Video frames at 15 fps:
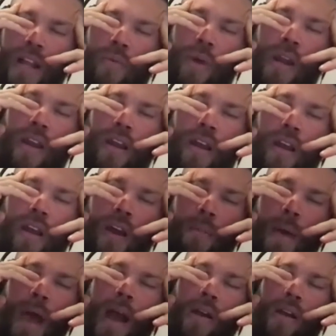when a
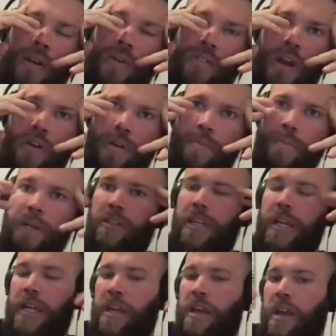power goes out in a
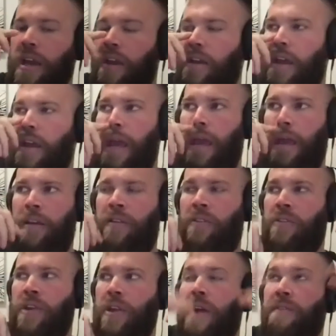building
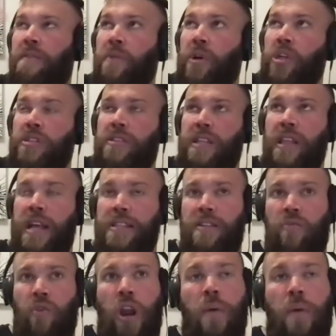and they have emergency lights
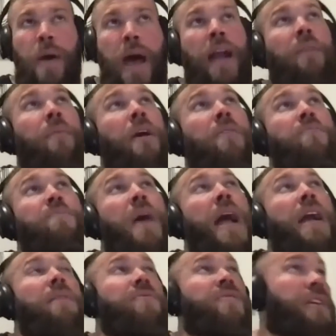that run on
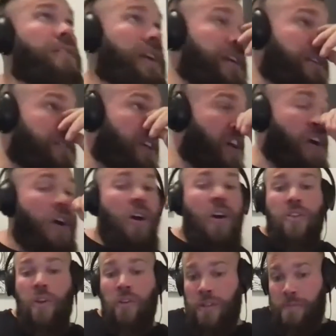backup generators,
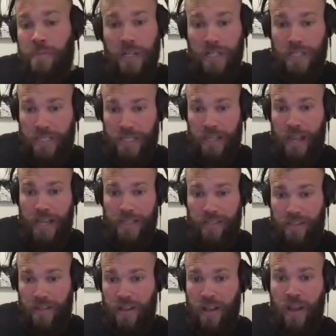those emergency
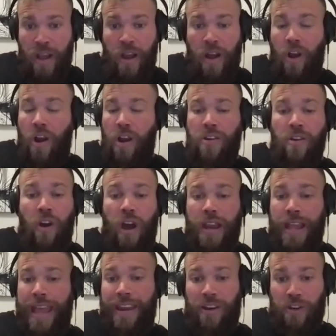lights are
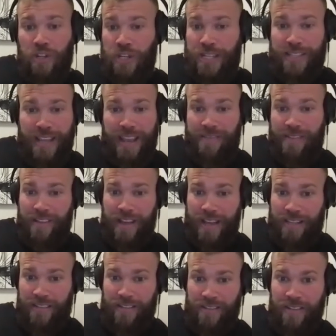not energy saving
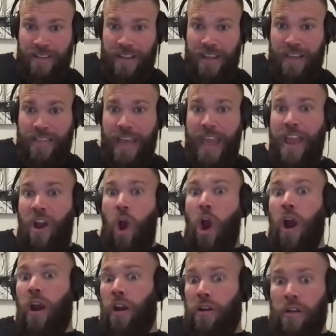lights. They
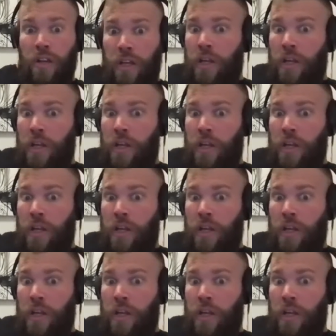are